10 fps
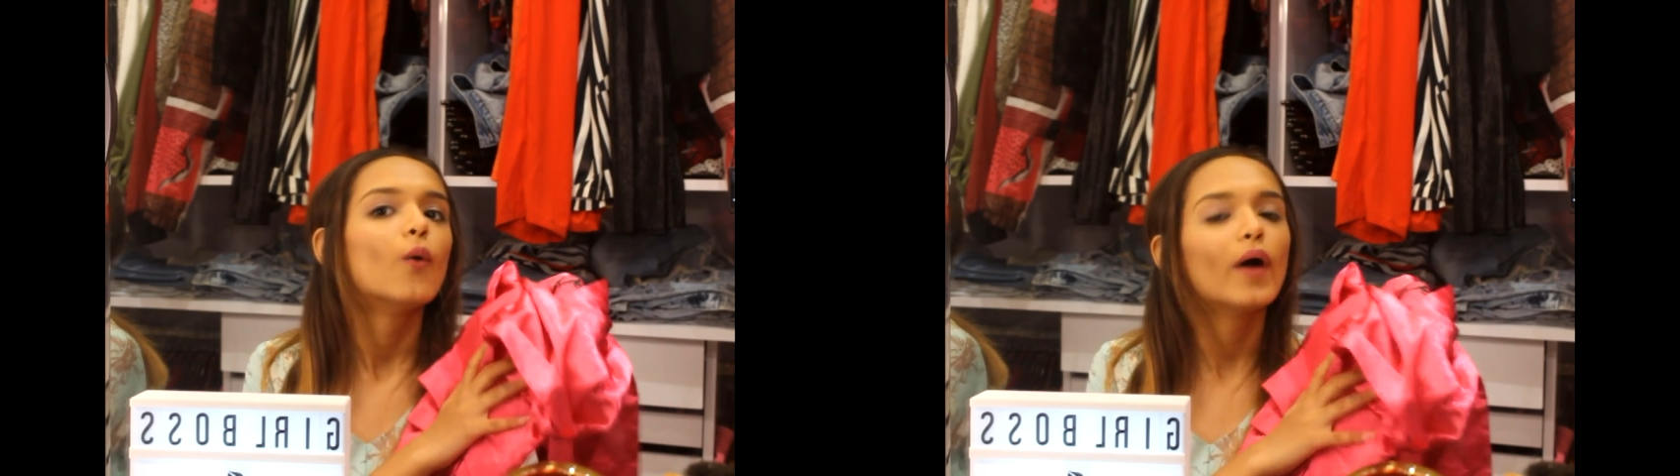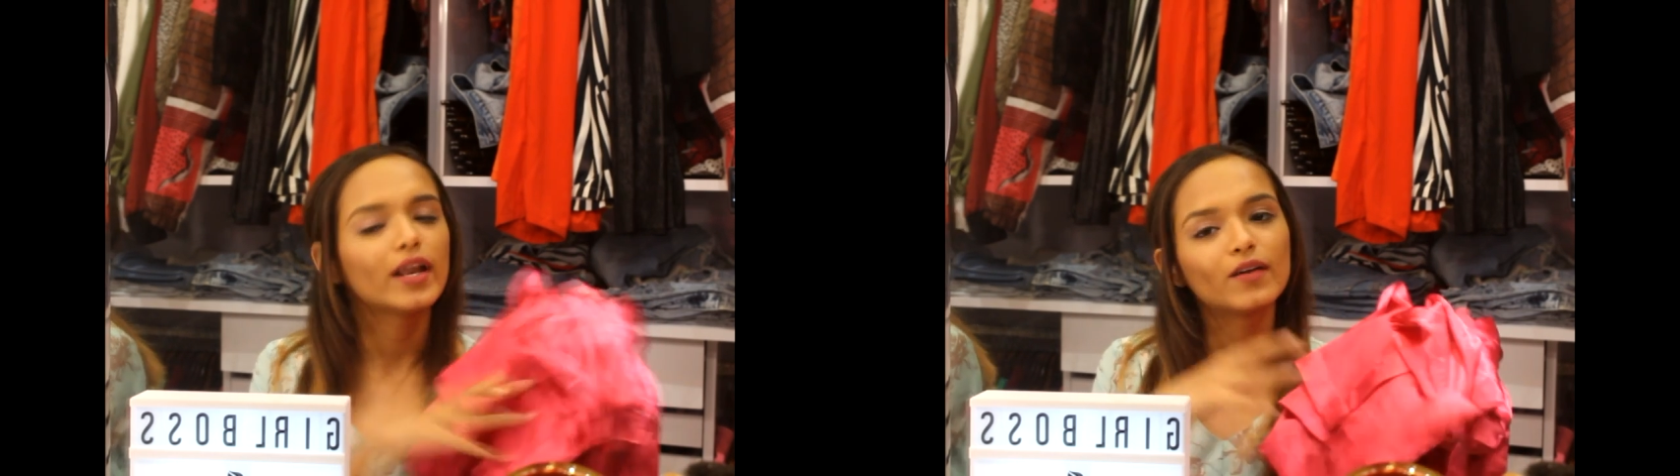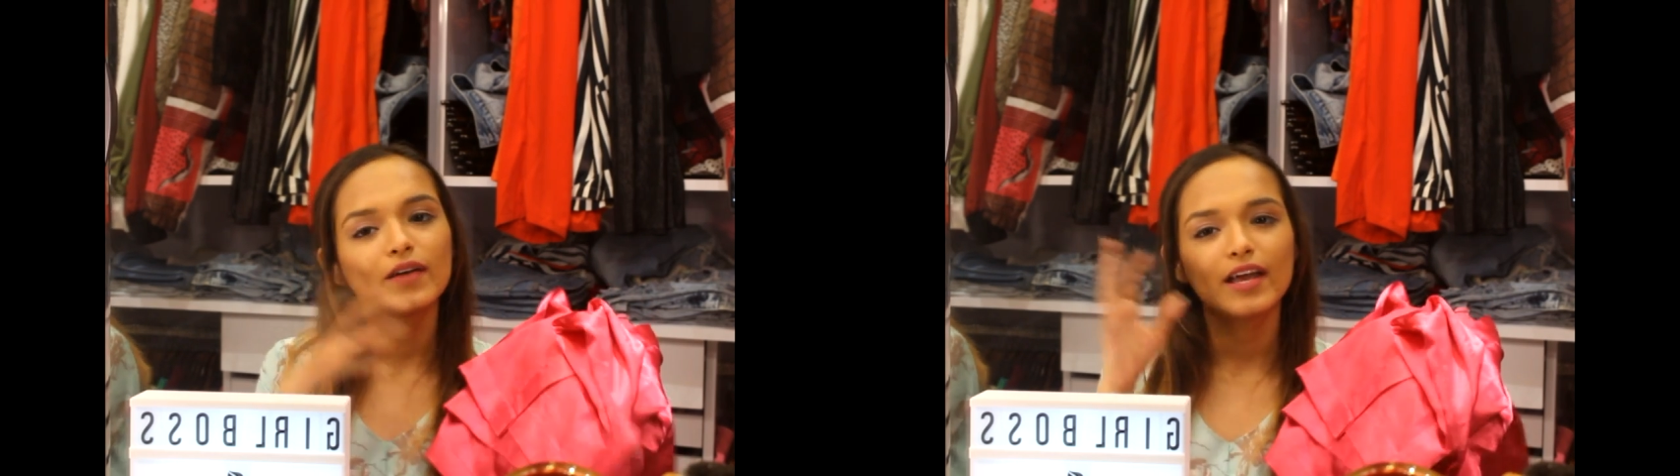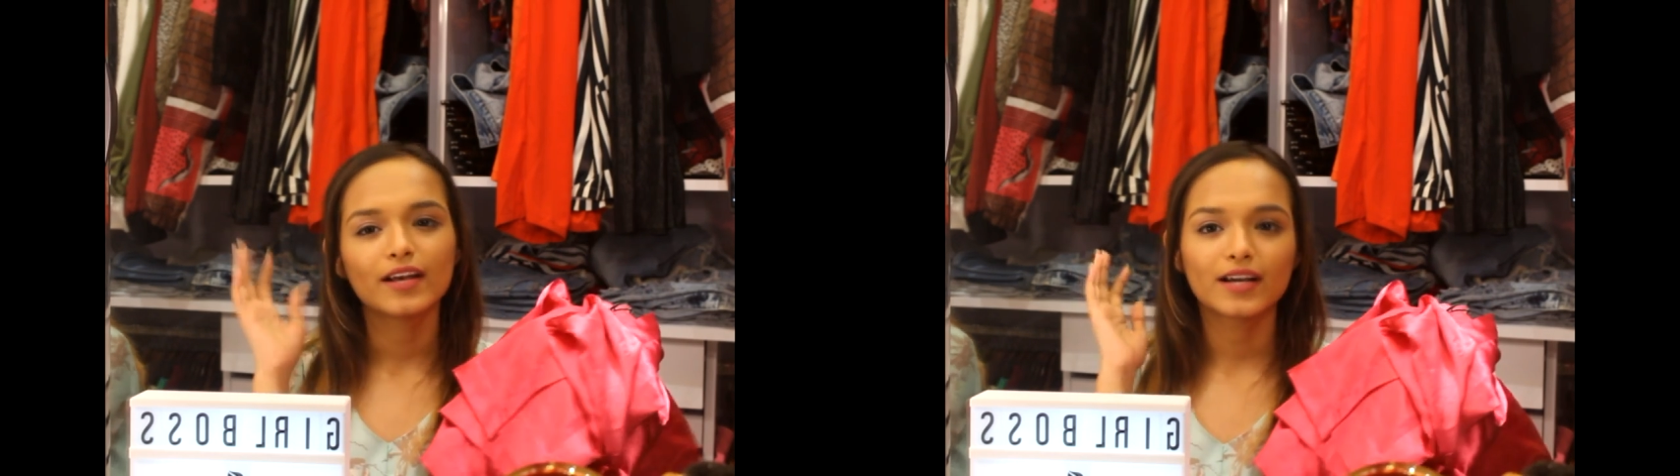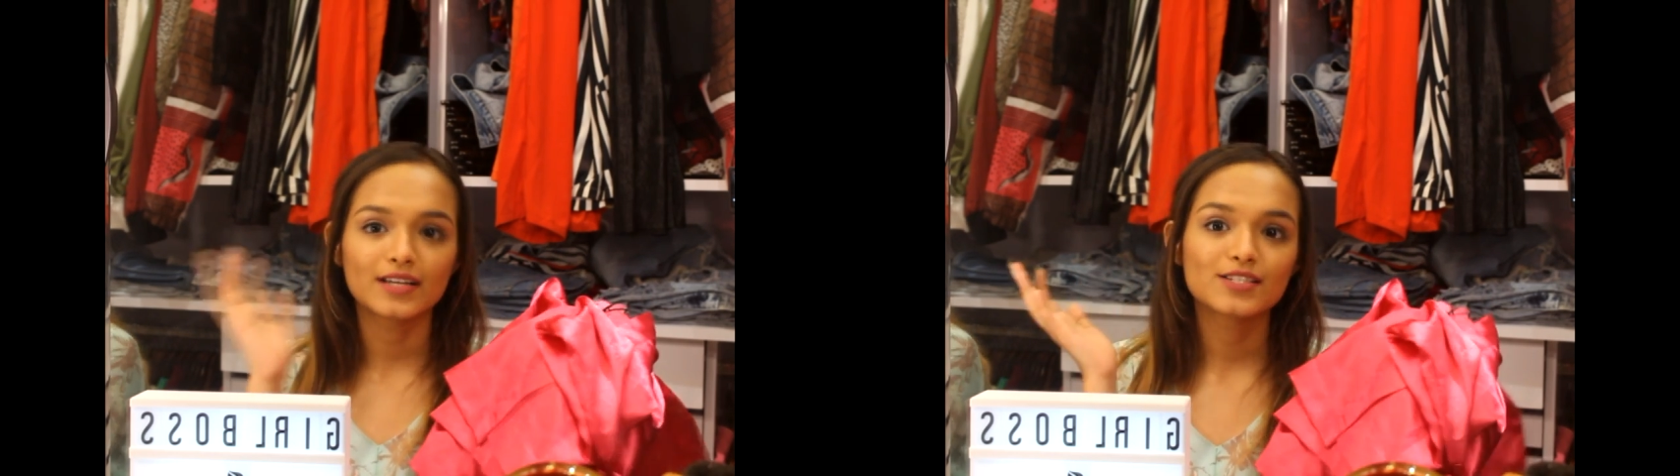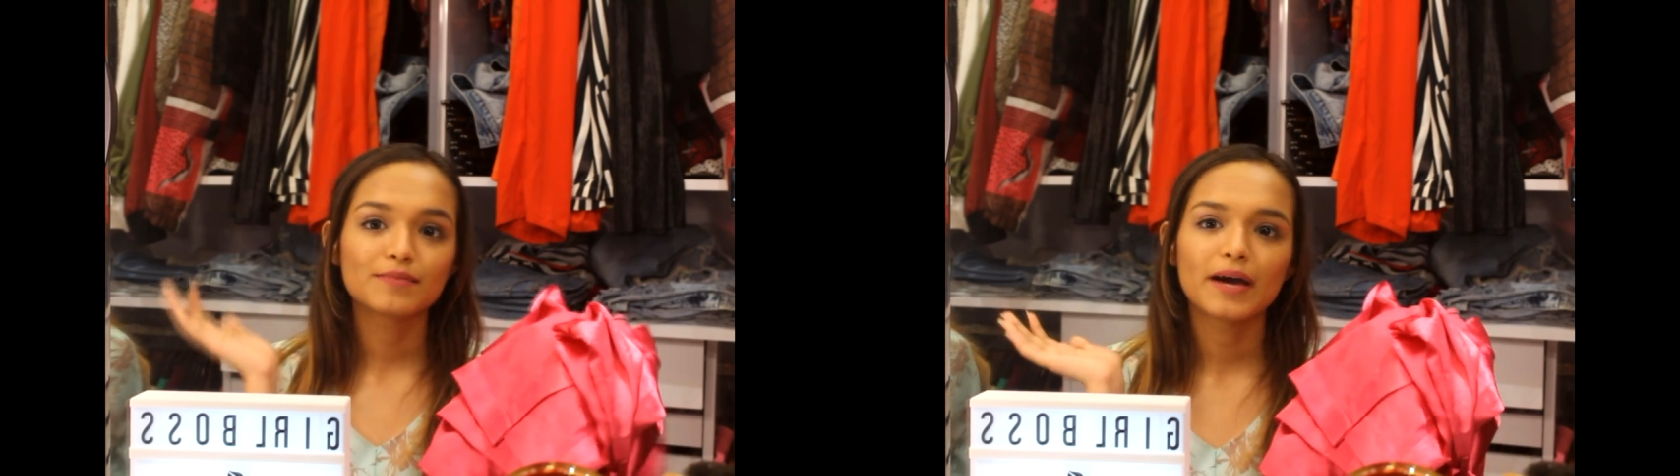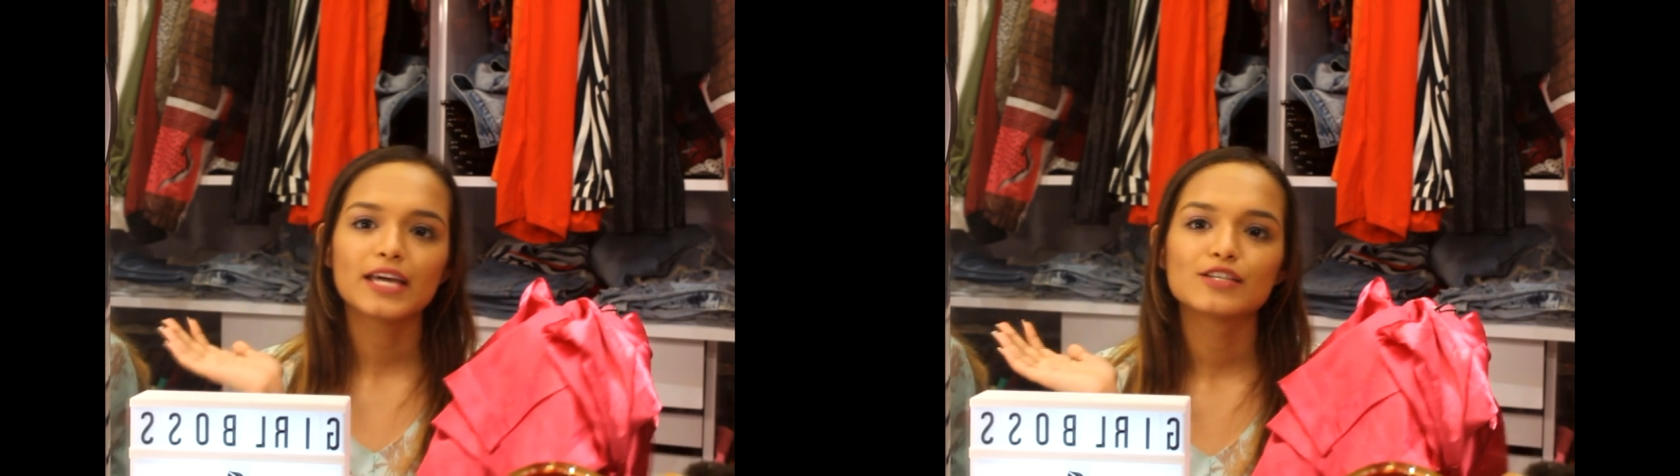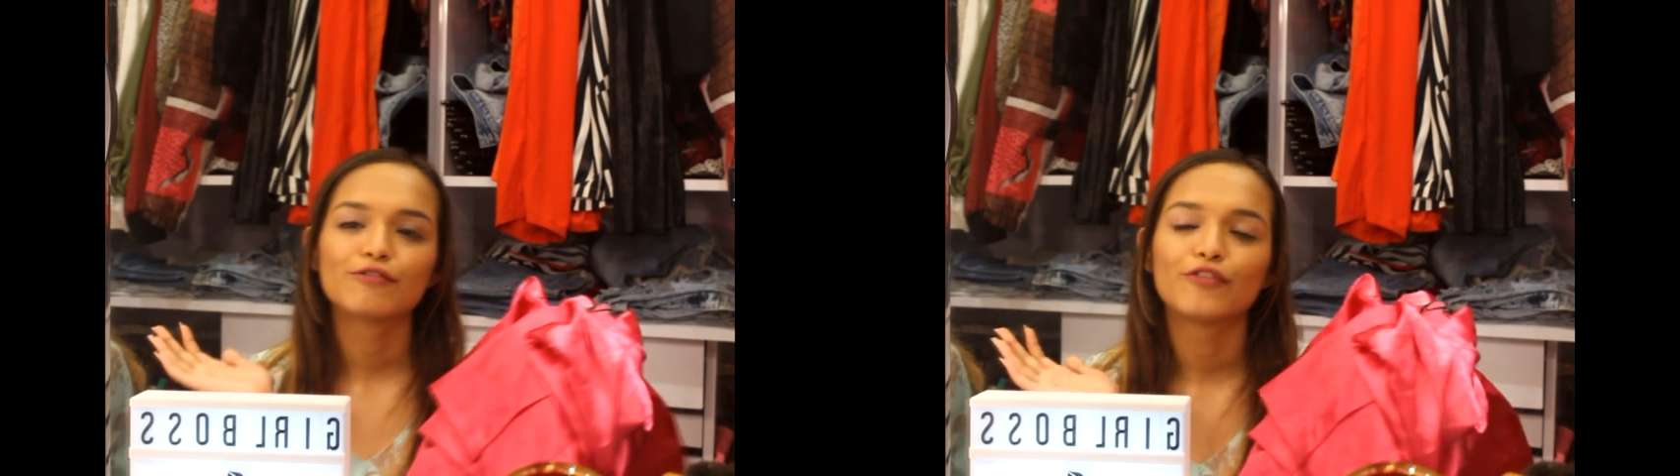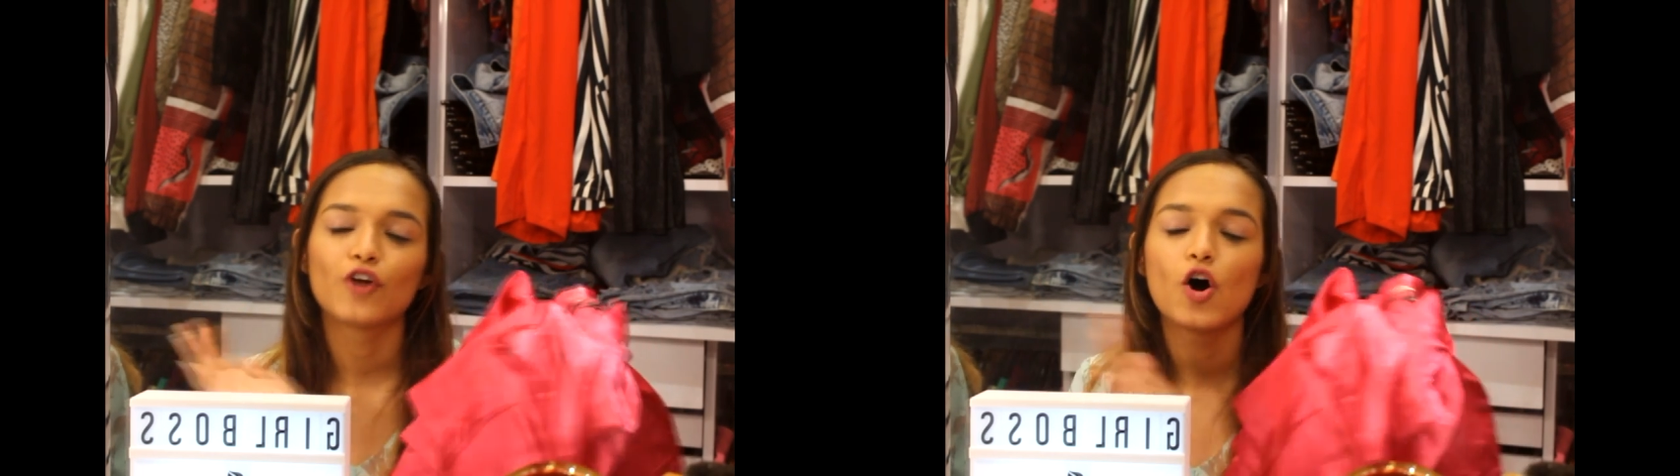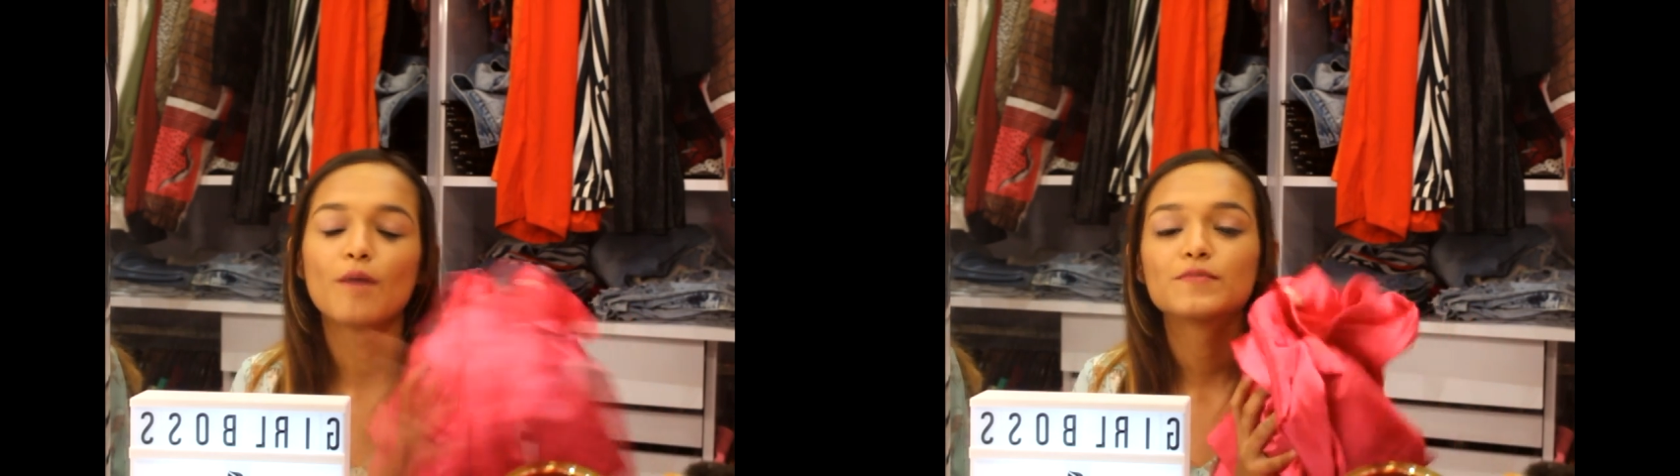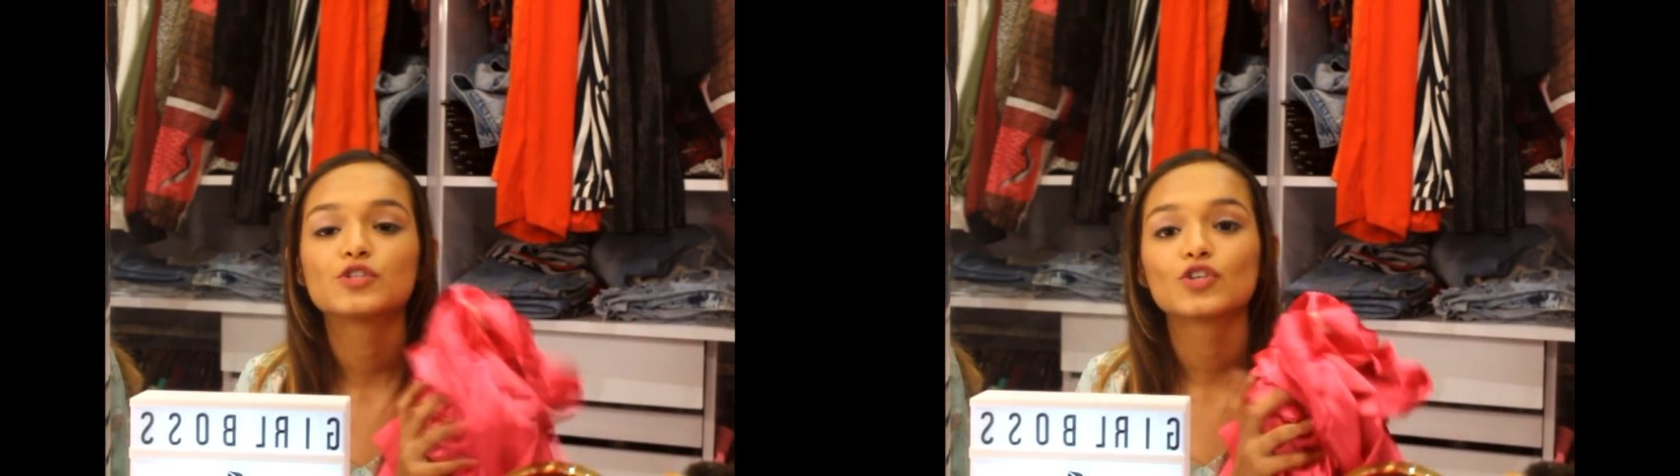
where did you get it customized from?